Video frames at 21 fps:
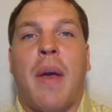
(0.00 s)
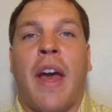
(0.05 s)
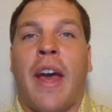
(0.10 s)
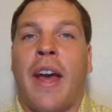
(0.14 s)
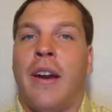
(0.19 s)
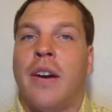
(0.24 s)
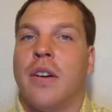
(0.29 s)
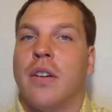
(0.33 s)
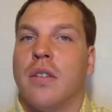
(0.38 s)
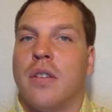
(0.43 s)
at
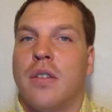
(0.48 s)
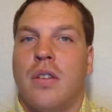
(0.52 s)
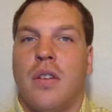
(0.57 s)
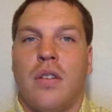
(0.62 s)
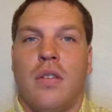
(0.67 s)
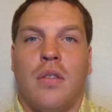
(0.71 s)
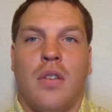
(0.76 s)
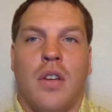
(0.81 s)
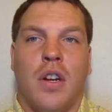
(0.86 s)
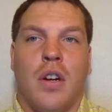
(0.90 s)

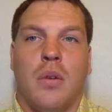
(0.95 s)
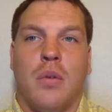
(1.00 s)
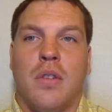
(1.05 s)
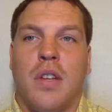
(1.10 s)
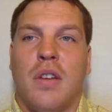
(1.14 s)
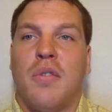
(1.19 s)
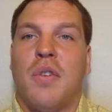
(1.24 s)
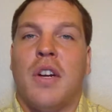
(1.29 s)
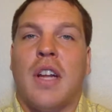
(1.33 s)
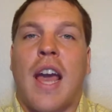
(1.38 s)
patterns,
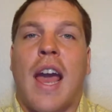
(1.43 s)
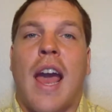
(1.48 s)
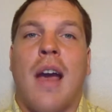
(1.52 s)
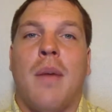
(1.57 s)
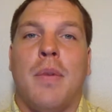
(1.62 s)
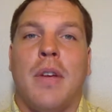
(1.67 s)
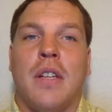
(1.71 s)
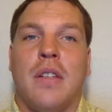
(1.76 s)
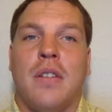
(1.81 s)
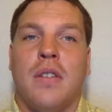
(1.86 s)
different
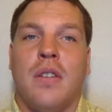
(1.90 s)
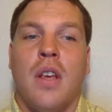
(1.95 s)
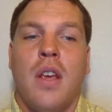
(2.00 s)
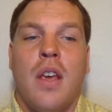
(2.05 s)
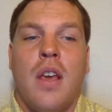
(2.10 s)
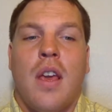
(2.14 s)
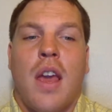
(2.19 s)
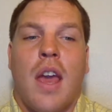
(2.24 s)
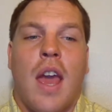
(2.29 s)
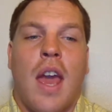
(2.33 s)
habits,
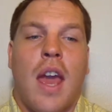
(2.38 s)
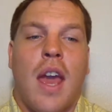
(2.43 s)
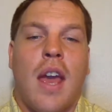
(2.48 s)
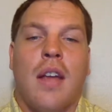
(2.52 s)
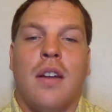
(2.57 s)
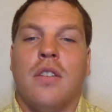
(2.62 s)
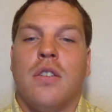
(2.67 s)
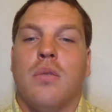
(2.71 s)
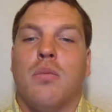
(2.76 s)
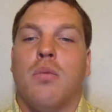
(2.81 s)

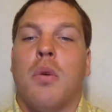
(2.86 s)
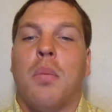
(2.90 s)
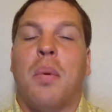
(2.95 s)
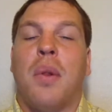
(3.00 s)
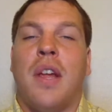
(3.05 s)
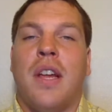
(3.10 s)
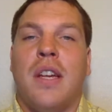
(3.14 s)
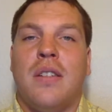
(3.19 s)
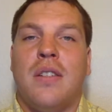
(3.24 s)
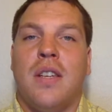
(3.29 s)
and
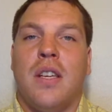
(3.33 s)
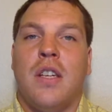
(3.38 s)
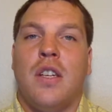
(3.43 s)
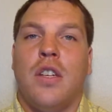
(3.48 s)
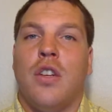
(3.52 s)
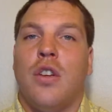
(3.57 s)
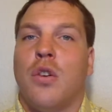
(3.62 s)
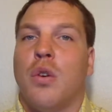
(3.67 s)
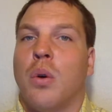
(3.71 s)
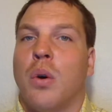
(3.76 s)

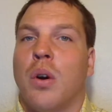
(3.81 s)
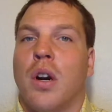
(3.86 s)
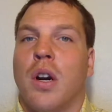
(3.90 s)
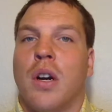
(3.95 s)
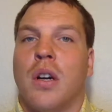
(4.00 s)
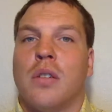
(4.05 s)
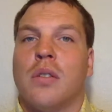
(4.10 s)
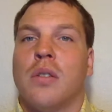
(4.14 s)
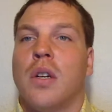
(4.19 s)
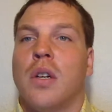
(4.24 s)
replacing
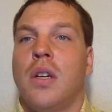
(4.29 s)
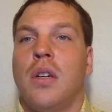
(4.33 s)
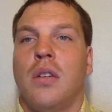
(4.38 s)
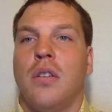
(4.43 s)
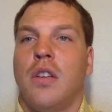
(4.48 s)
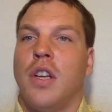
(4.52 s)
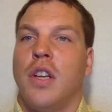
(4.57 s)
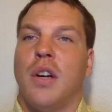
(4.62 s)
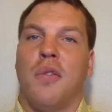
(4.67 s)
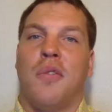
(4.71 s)
your,
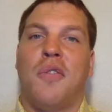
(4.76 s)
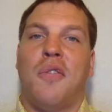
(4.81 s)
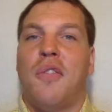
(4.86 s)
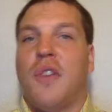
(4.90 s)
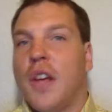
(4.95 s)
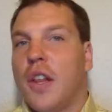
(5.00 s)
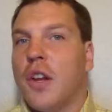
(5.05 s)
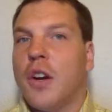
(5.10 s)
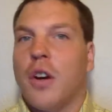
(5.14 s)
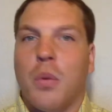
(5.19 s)

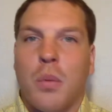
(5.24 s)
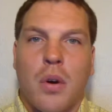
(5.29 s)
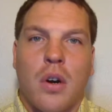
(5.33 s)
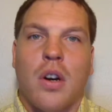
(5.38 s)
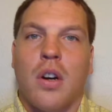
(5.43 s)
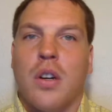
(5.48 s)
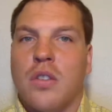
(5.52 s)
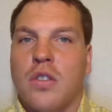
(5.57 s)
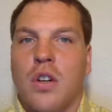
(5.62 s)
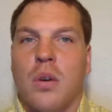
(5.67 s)
filler
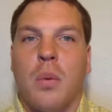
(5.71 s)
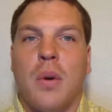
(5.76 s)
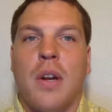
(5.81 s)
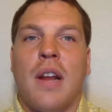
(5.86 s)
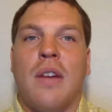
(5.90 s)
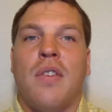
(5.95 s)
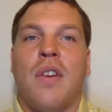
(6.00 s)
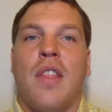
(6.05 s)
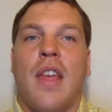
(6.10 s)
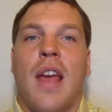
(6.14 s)
words or
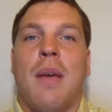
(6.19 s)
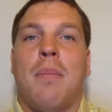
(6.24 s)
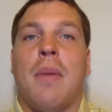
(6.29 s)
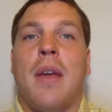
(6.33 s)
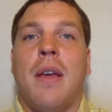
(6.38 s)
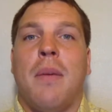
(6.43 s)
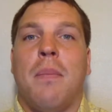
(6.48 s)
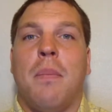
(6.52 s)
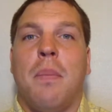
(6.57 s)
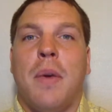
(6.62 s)
whatever that
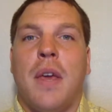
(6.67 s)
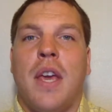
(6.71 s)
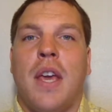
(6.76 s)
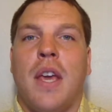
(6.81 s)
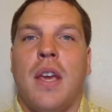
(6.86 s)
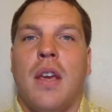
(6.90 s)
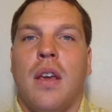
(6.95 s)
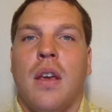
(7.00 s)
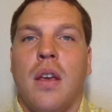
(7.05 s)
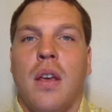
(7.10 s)
may
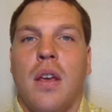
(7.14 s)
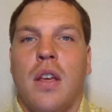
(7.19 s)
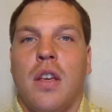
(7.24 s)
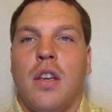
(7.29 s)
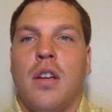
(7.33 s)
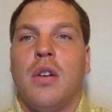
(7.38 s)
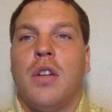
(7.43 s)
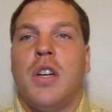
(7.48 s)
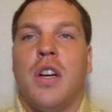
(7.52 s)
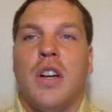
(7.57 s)
be,
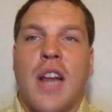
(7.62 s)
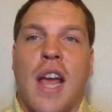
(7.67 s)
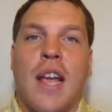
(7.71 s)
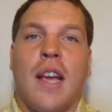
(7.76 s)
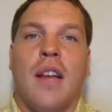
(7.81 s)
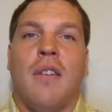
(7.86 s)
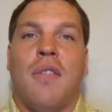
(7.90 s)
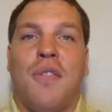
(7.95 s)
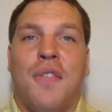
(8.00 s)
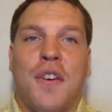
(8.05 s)
your
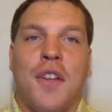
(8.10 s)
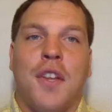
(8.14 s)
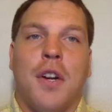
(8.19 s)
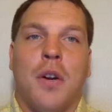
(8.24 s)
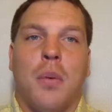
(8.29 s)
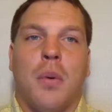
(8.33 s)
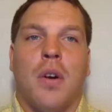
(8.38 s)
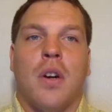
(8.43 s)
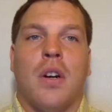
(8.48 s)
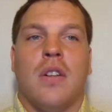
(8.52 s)
negative
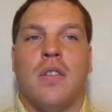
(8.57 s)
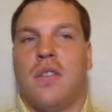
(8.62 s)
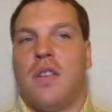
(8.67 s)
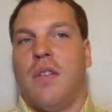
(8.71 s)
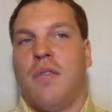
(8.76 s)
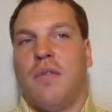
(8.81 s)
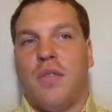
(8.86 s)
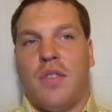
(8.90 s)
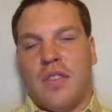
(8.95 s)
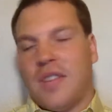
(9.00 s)
filler
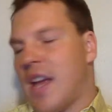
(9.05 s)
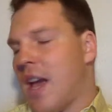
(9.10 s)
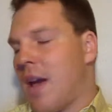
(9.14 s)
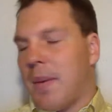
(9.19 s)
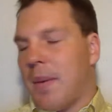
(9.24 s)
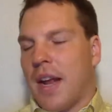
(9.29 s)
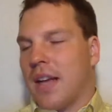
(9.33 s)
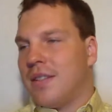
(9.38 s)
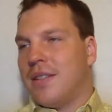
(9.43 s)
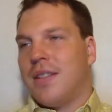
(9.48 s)
words,
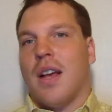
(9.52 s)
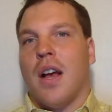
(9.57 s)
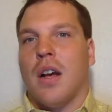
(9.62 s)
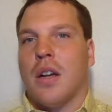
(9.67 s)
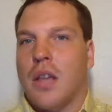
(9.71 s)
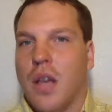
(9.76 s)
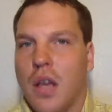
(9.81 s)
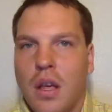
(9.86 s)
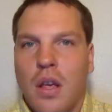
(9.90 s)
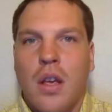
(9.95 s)
damn it, I
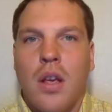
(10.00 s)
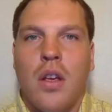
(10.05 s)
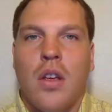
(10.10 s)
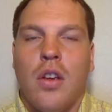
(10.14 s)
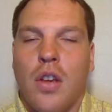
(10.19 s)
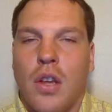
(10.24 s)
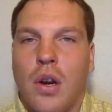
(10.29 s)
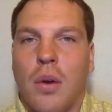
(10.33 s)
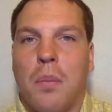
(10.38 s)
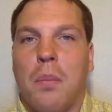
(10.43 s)
suck.
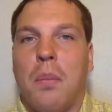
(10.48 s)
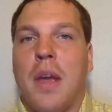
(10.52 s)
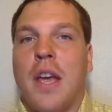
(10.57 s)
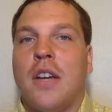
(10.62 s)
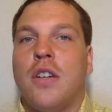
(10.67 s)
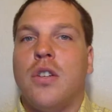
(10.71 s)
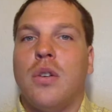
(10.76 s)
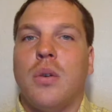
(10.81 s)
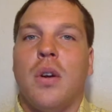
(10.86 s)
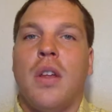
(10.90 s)

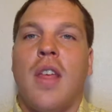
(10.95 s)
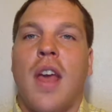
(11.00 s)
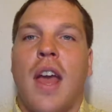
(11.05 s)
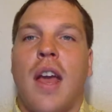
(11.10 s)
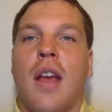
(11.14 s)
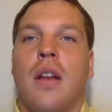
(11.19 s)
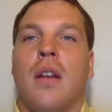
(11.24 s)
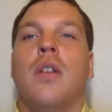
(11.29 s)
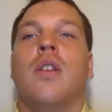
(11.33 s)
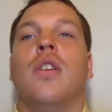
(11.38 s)
Make sure
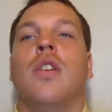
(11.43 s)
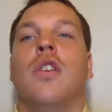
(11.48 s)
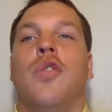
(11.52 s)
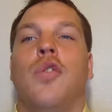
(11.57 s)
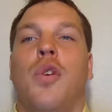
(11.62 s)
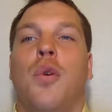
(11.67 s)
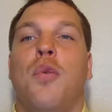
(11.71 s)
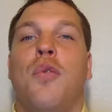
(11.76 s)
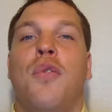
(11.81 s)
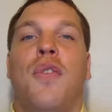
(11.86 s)
that
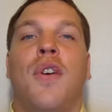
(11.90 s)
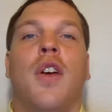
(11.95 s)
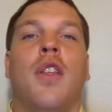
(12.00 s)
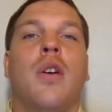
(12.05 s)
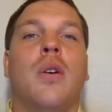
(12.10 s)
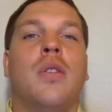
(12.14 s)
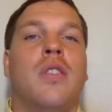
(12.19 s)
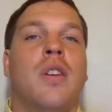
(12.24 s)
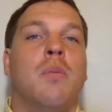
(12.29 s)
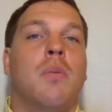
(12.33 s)
you fill
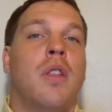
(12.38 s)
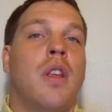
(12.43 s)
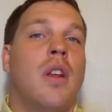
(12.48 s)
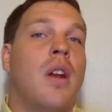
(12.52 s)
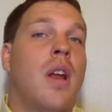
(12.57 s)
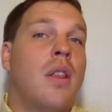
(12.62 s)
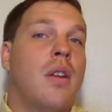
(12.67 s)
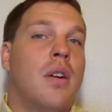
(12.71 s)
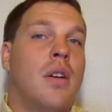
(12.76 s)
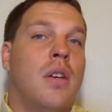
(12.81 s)
those in with
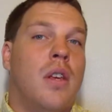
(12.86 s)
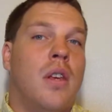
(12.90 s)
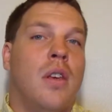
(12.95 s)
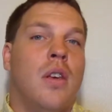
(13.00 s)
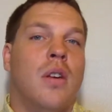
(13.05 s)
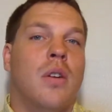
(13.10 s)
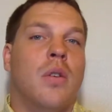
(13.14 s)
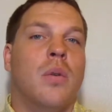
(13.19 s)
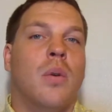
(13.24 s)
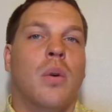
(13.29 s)
another
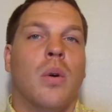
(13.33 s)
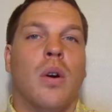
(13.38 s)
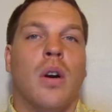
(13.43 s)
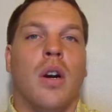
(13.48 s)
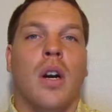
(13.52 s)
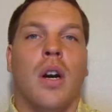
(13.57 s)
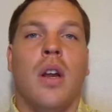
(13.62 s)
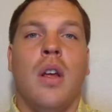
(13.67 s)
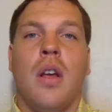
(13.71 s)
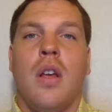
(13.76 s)
cue,
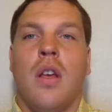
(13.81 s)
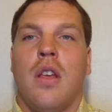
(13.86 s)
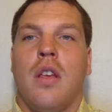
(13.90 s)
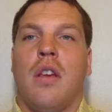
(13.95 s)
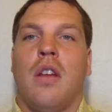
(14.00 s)
or,